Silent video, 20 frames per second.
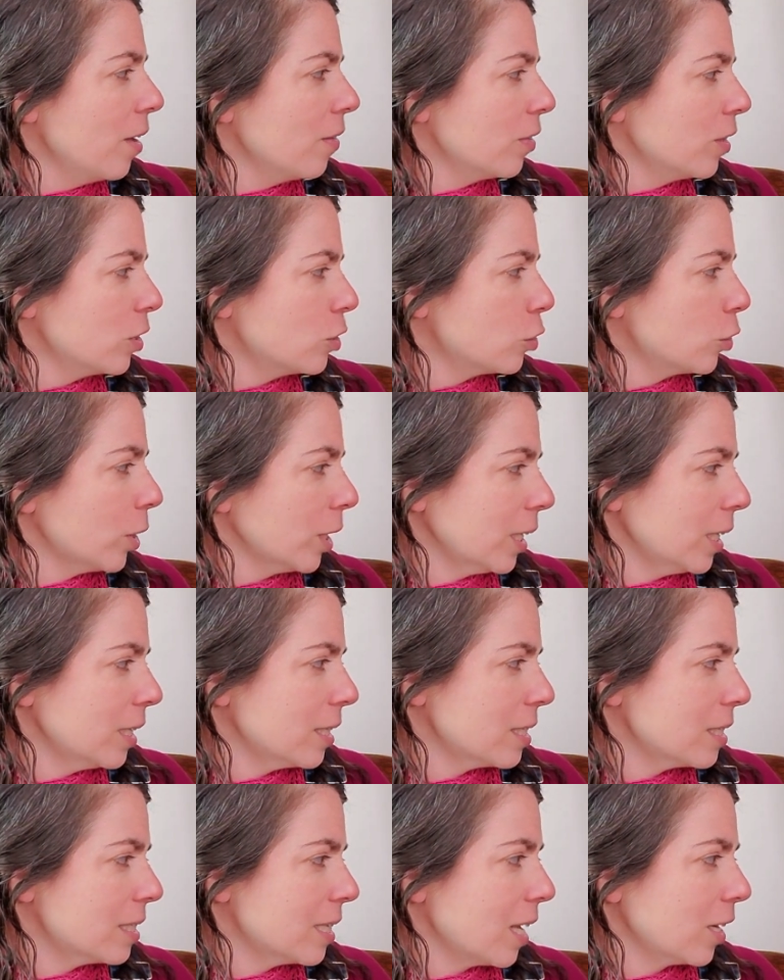The trick
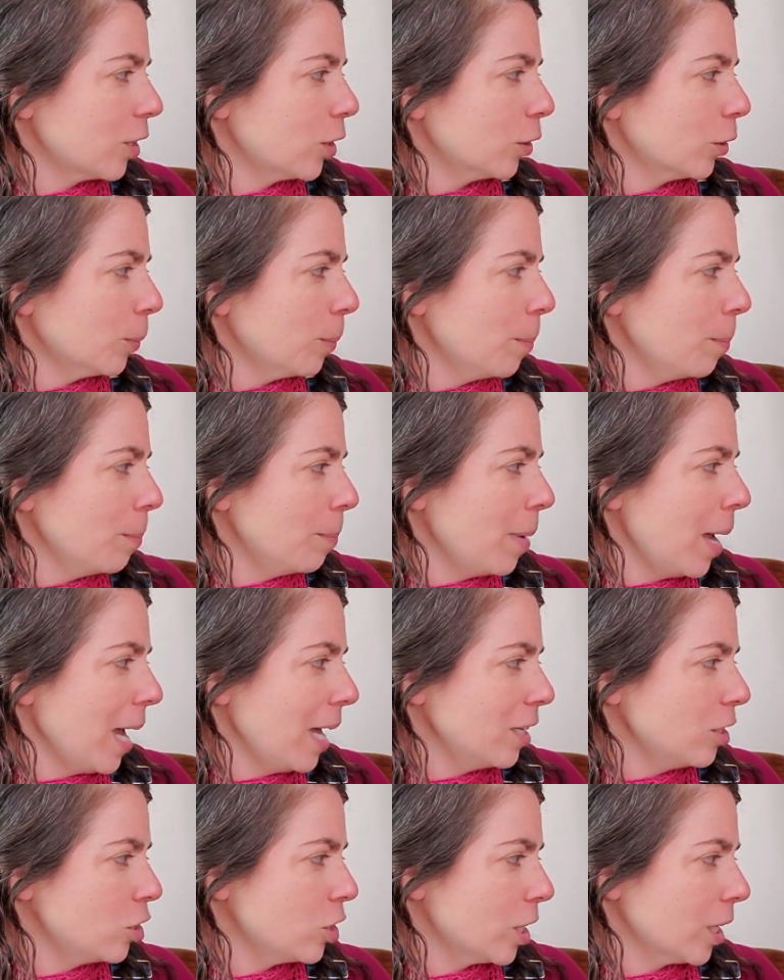is that you're
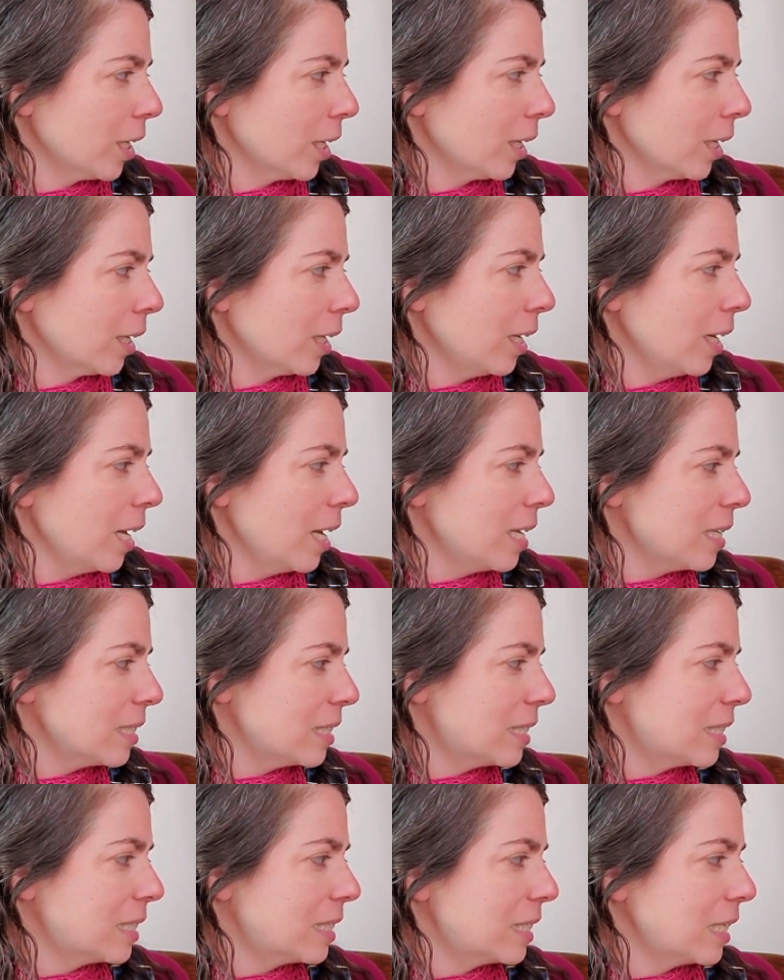matching
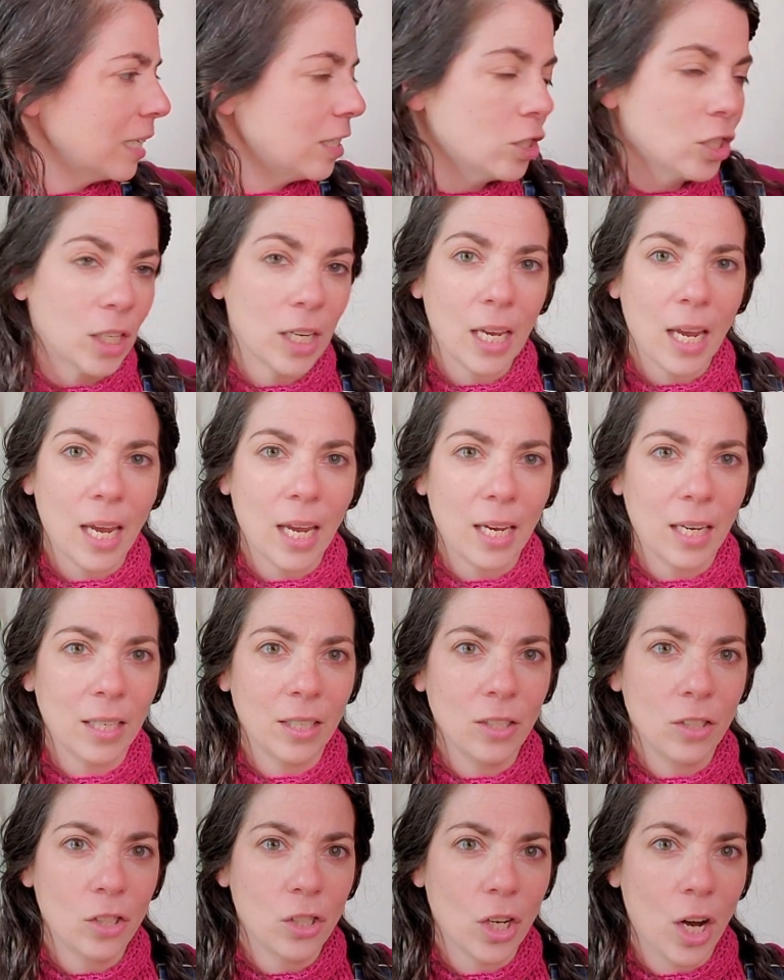stitch
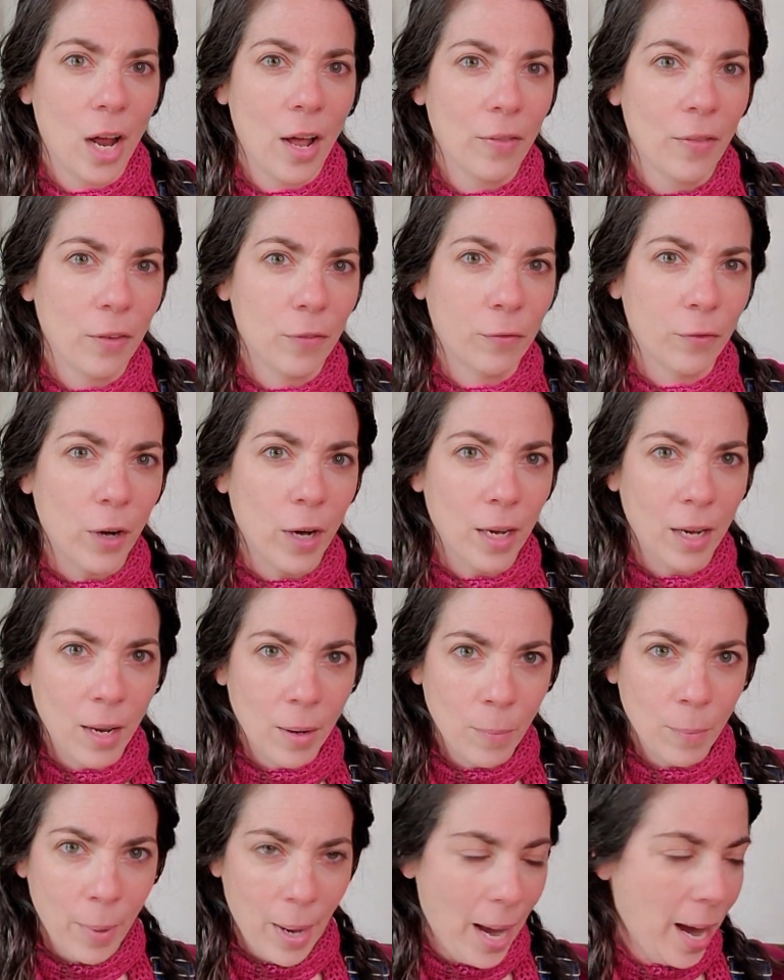gauge on the front
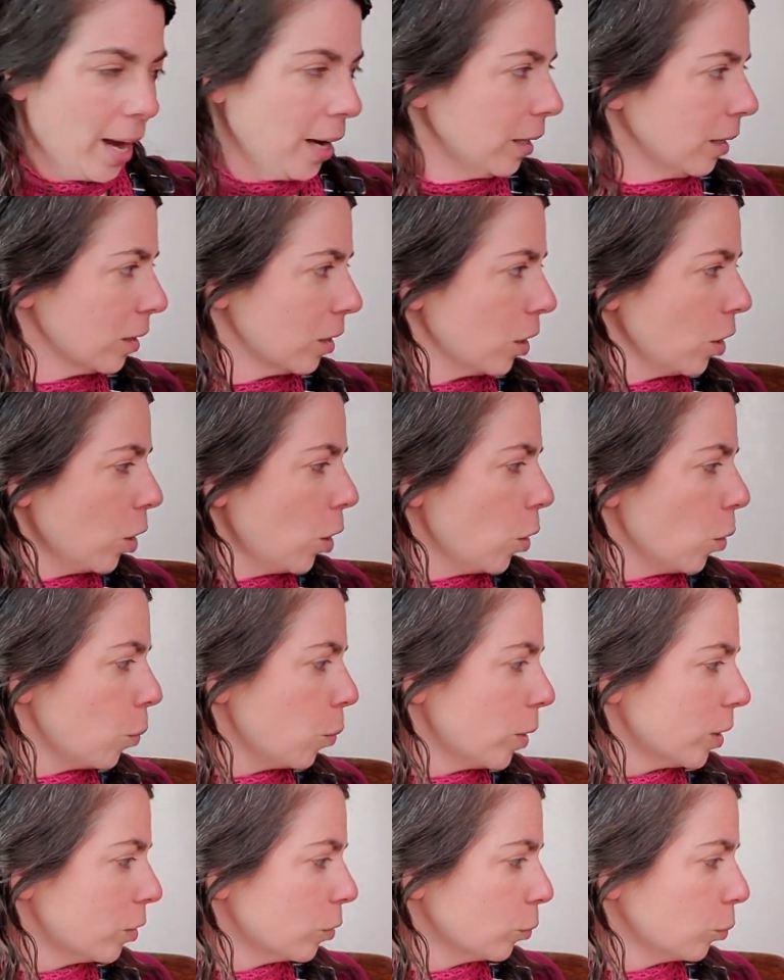and back
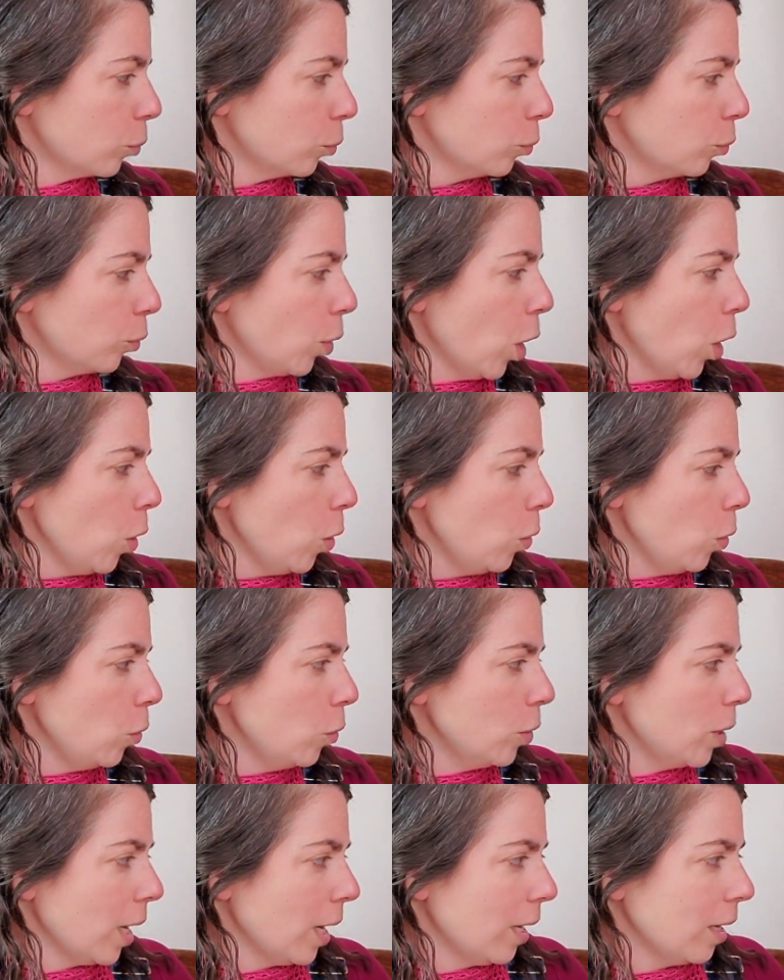with row
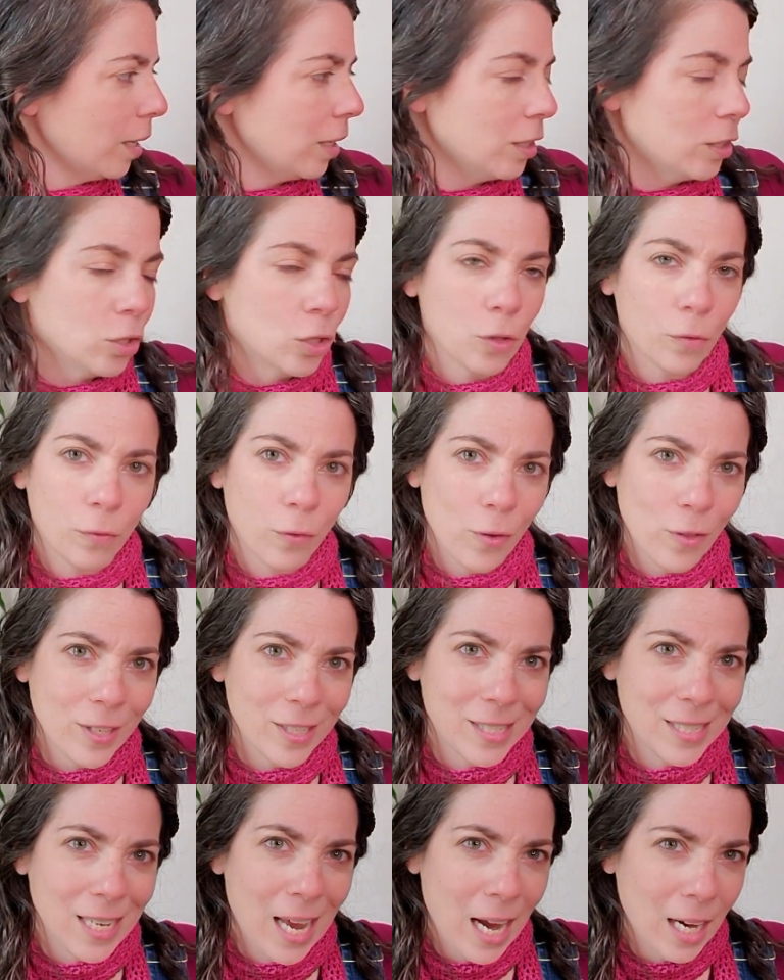gauge for the
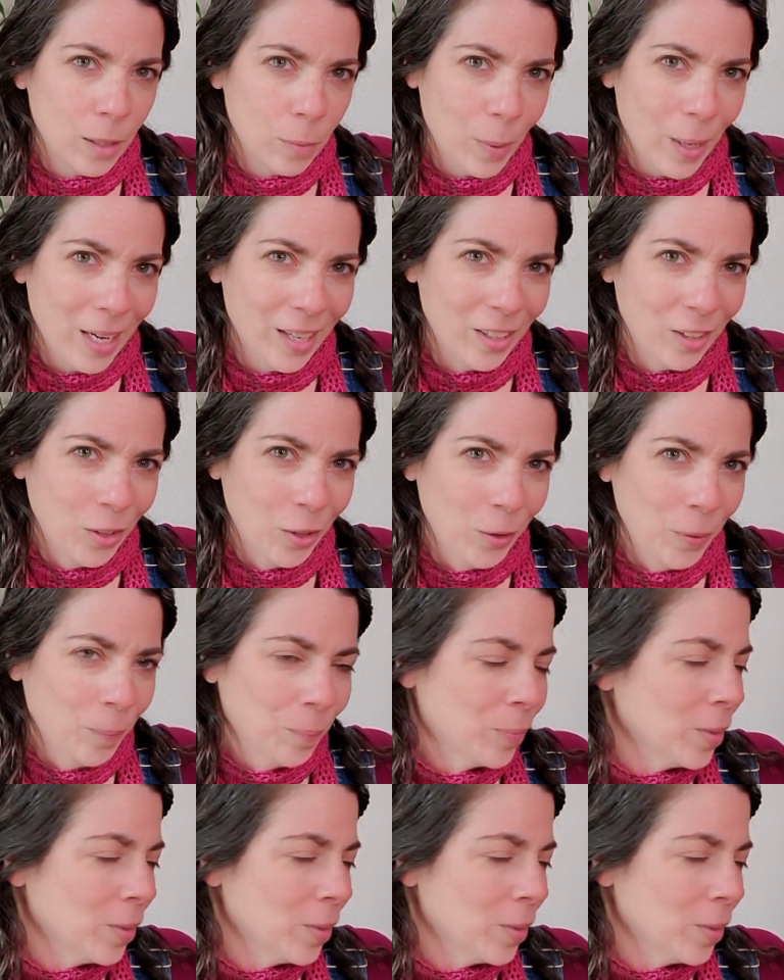side panel.